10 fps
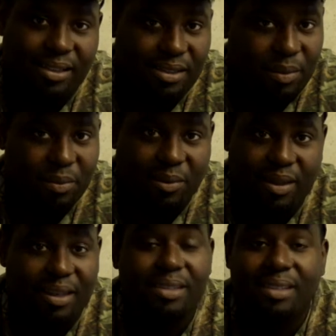Some people
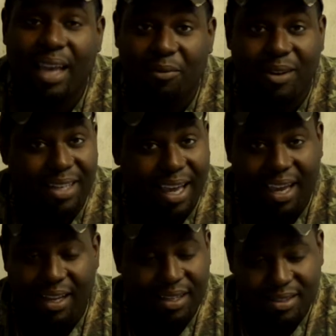think it's every
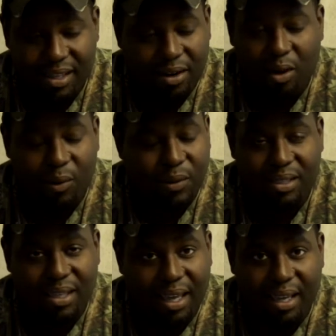day. It's not always the
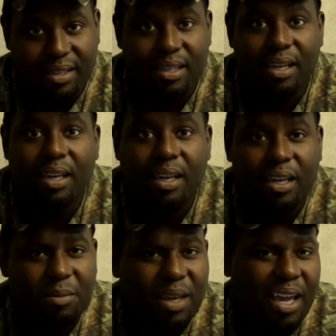case.
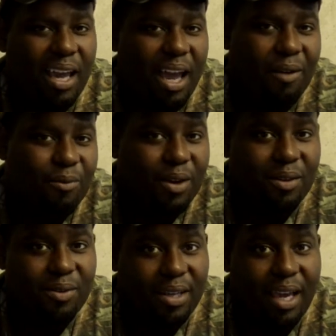Every
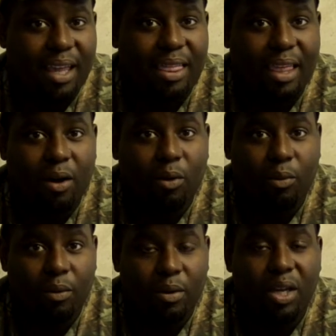other day they'll
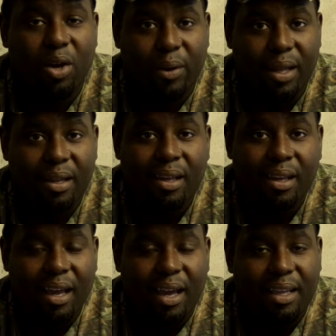renew it,
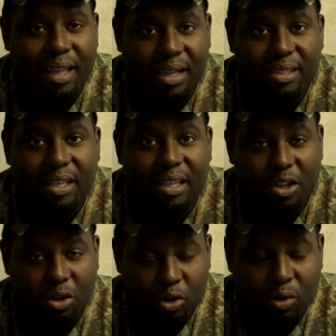and that's in
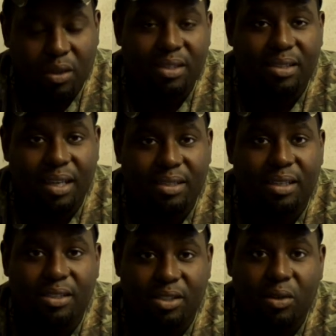the early
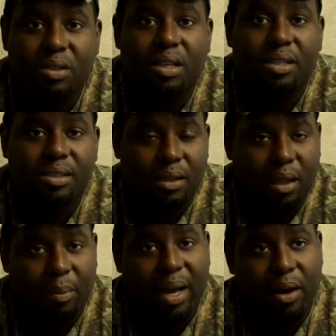seasons, usually till
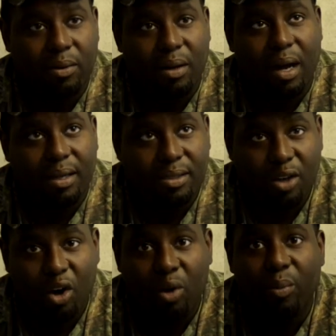about
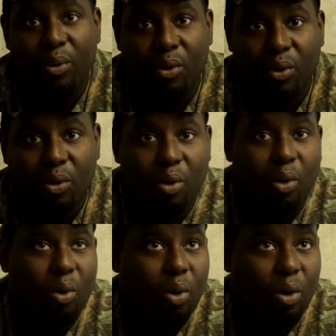October,
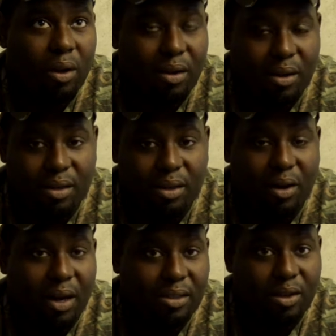or
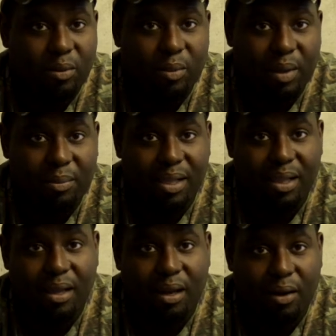October, maybe
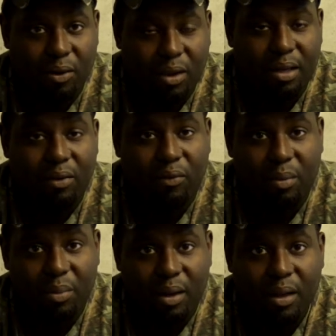early
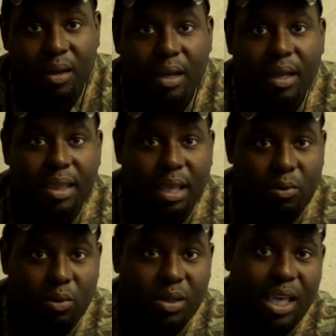November. They
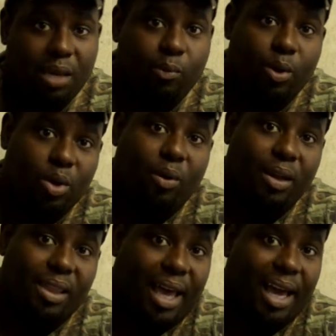will keep
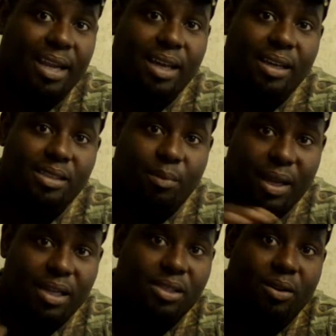renewing that to
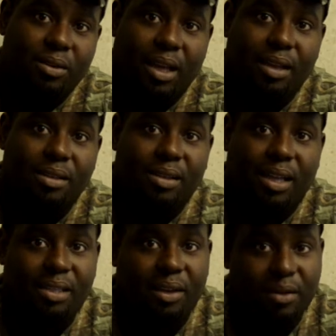make sure that
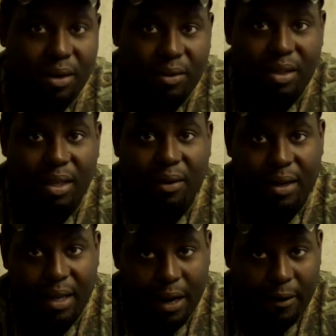deer know that they're in
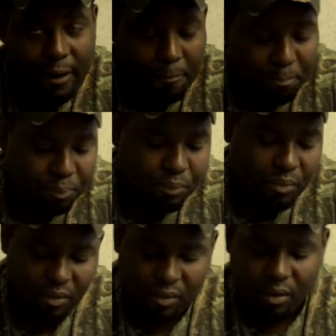the area.
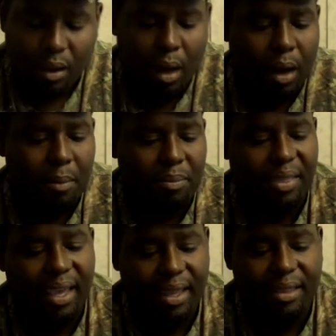
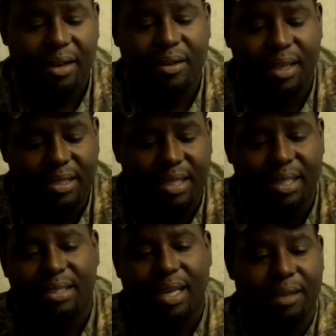Then there is the
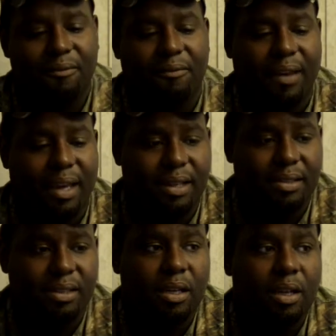second
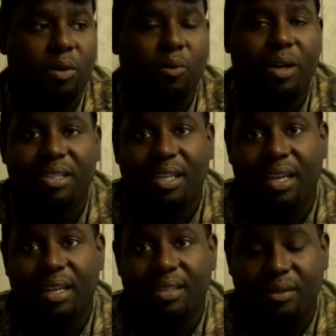phase, which
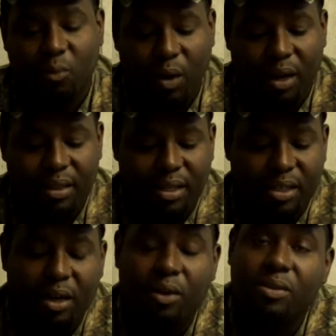is where the
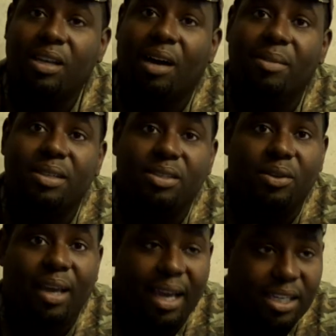does come into
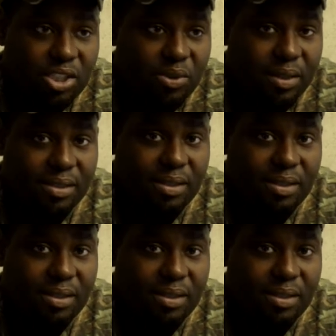estrus.